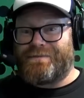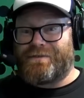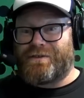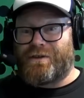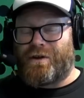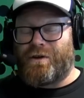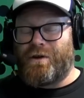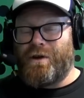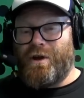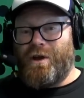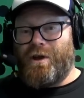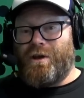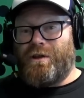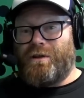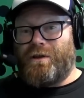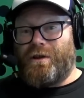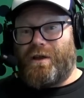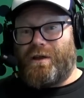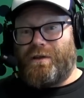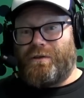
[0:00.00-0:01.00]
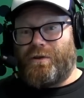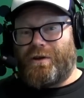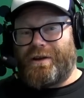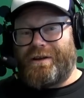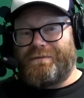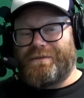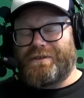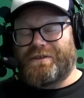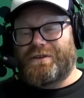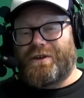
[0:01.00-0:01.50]
So not
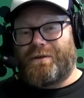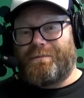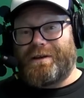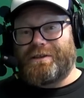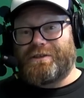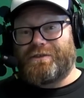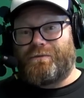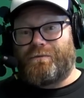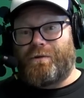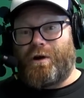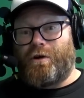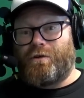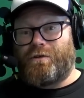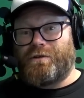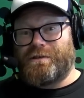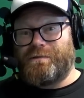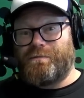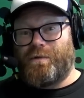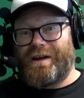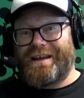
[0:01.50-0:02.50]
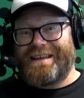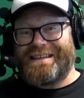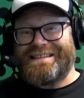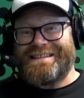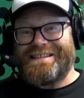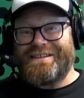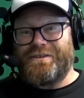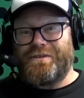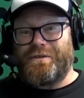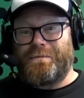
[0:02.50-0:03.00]
even so much the role, because he might
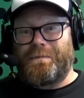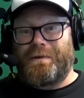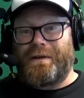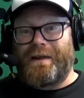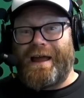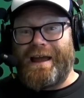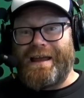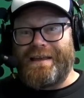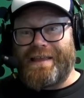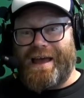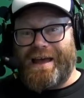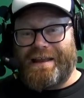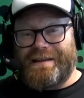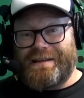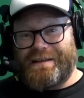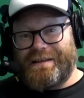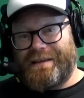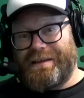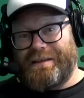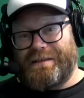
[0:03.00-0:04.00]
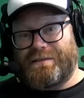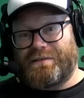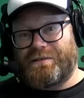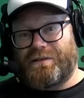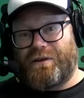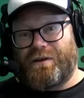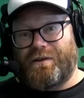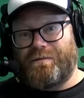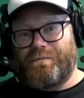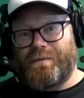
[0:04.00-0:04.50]
continue to play that
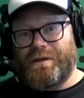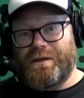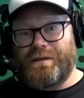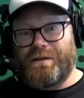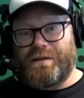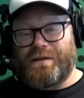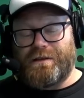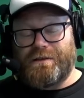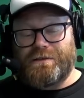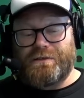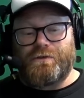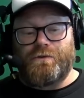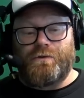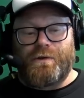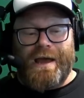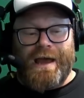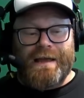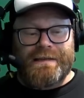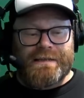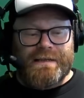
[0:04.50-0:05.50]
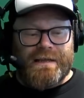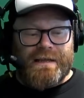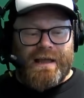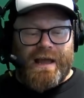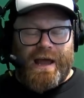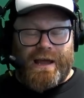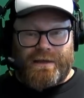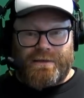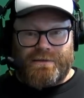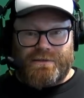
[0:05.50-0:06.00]
inside mid that he's good at
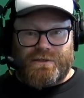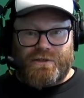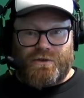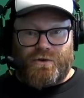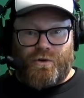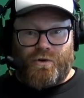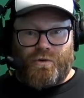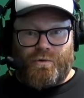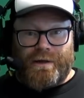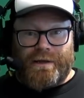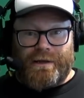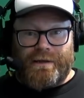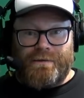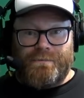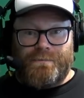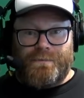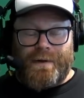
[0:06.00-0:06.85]
and can score well in,